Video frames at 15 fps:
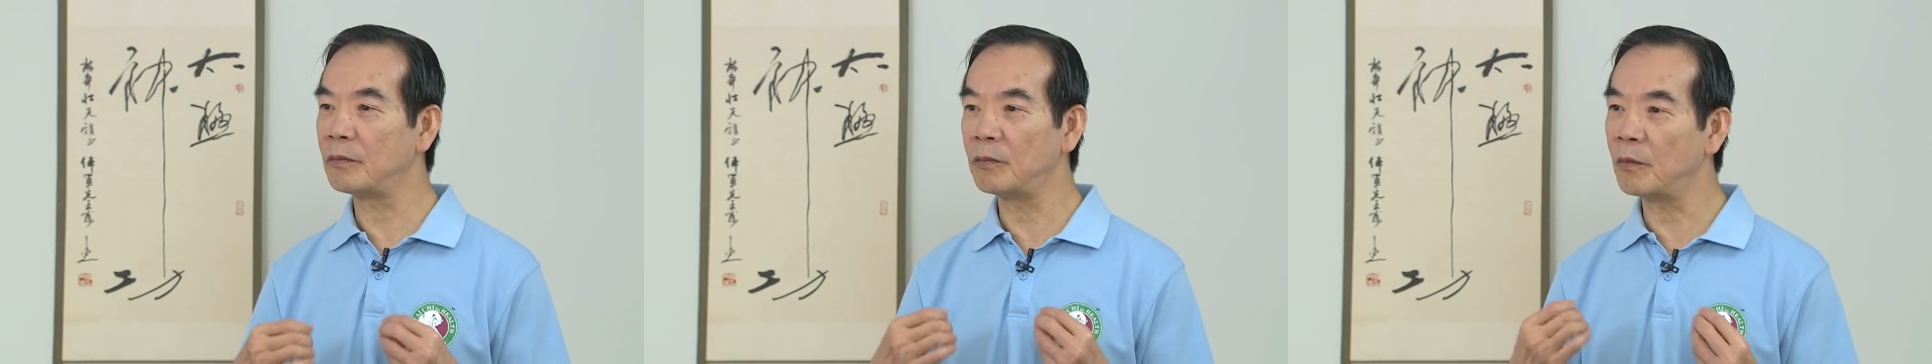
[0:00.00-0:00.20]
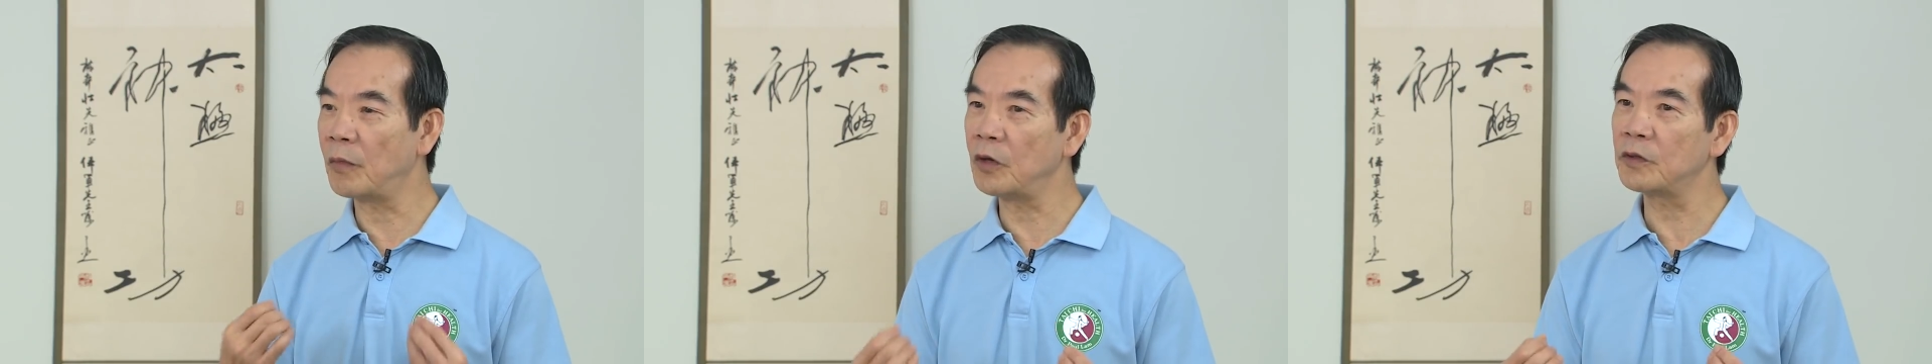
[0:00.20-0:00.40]

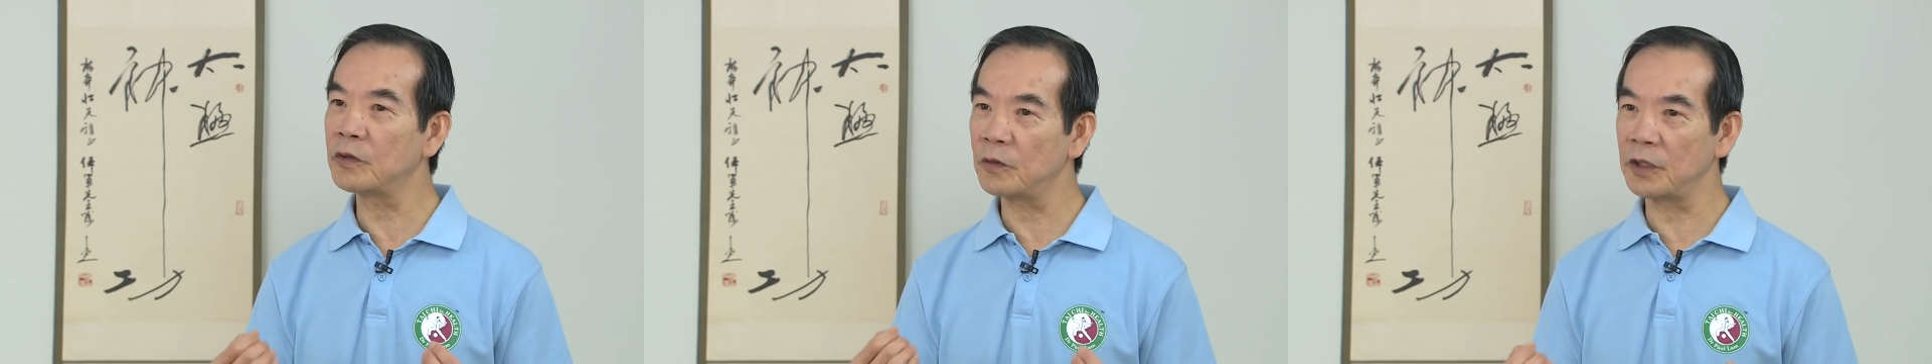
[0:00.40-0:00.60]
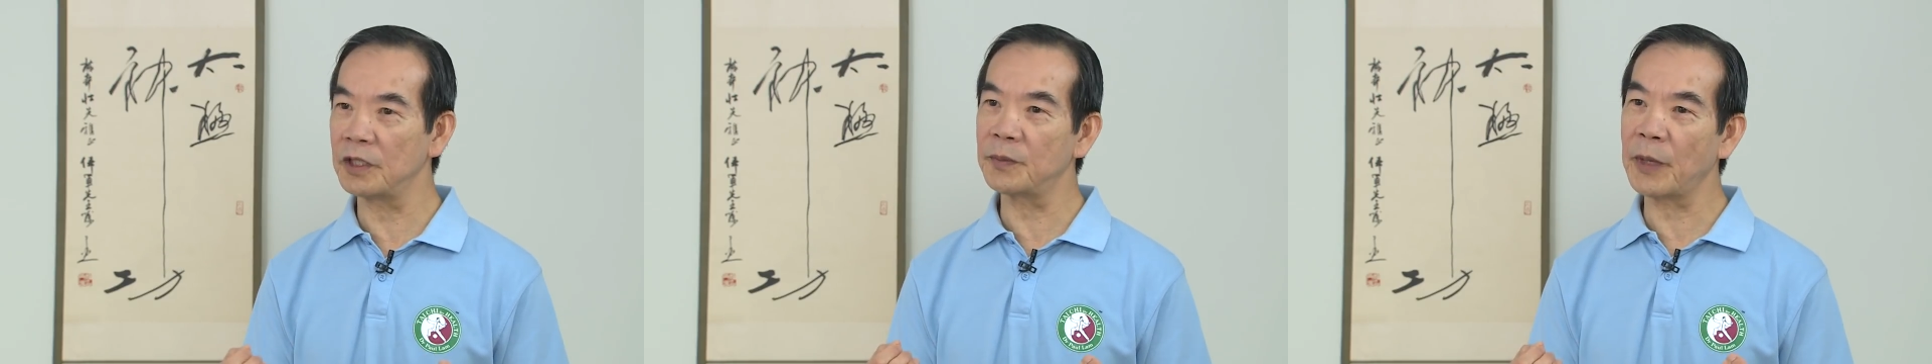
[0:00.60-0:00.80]
most
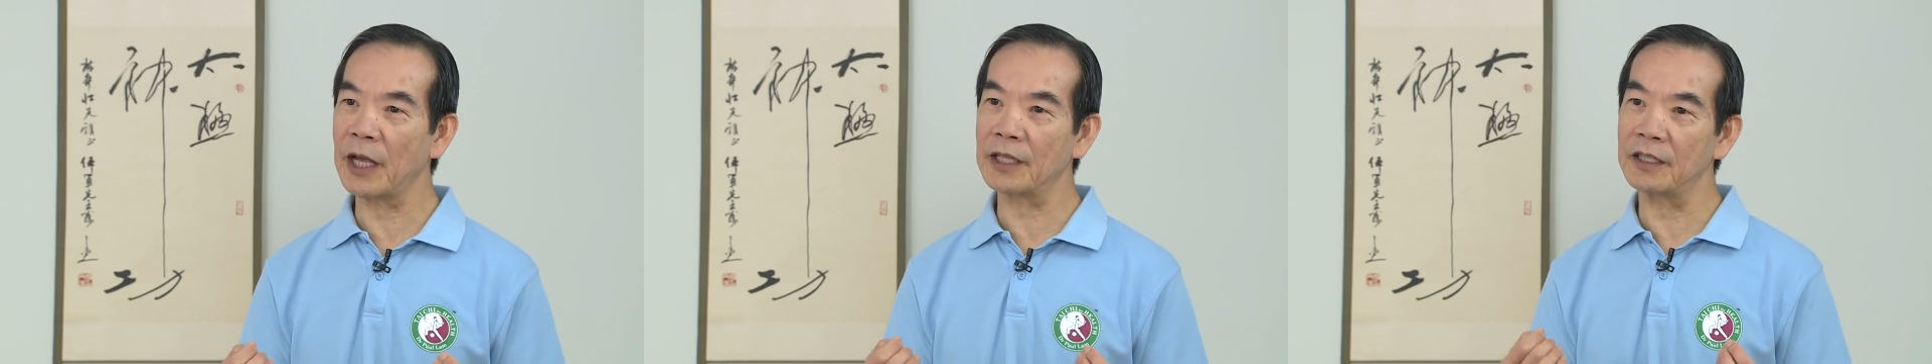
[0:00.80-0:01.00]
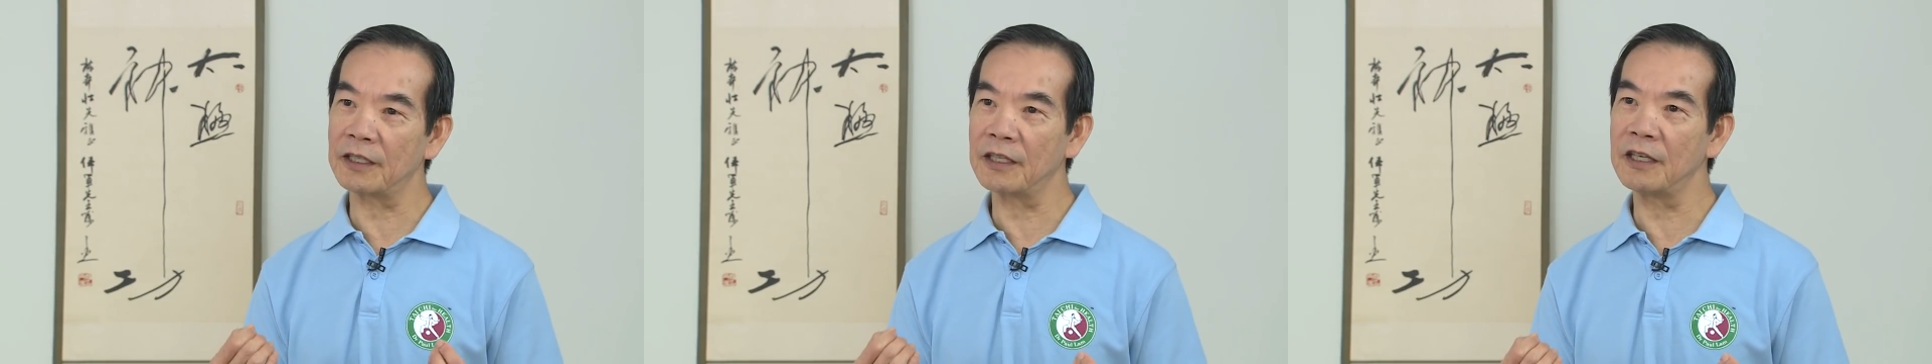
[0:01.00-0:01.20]
respected